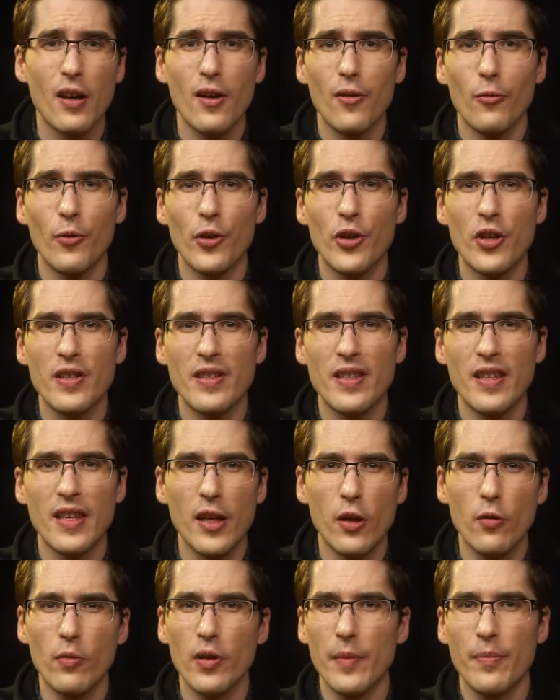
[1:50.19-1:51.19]
which is
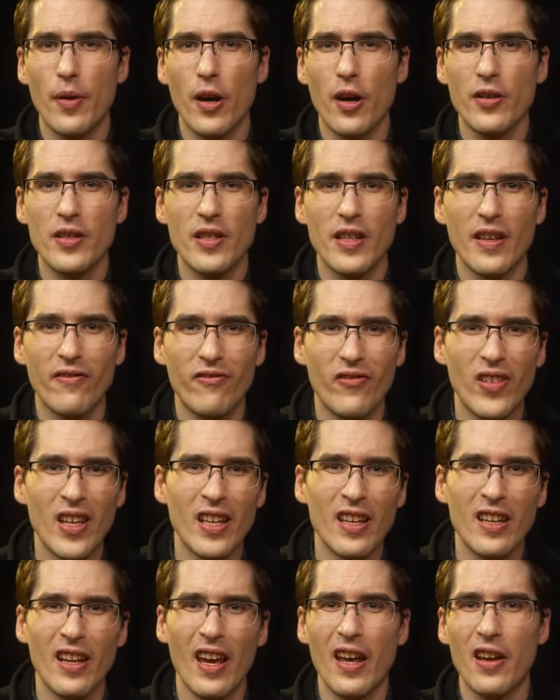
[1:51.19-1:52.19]
equally parts
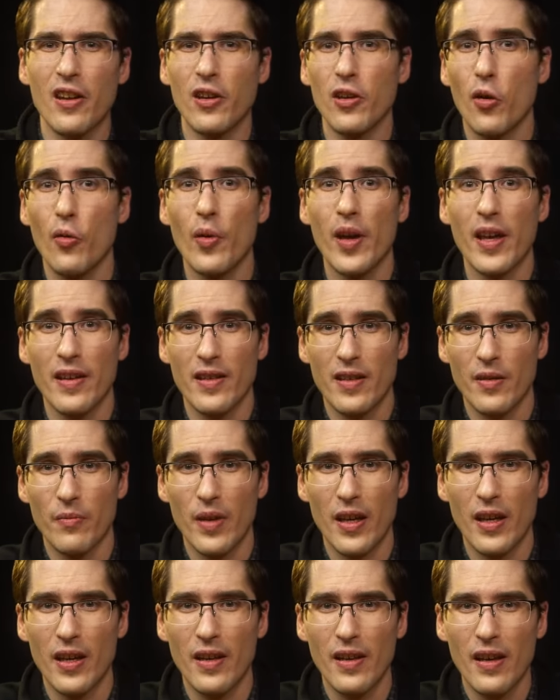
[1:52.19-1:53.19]
convenient and annoying to
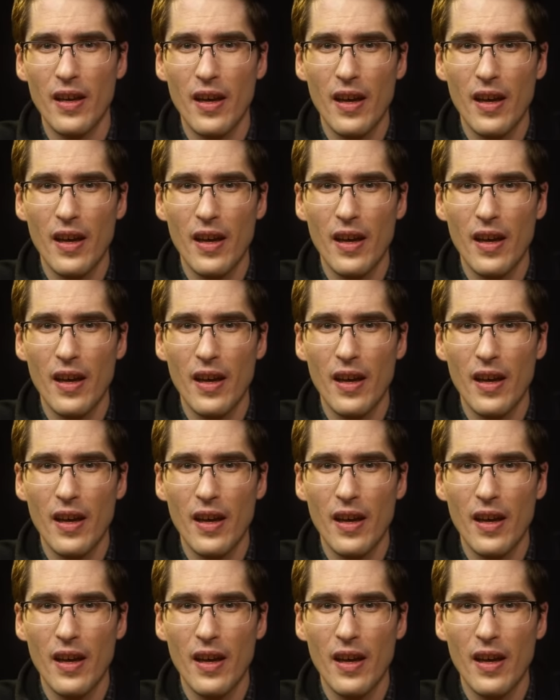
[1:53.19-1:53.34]
me.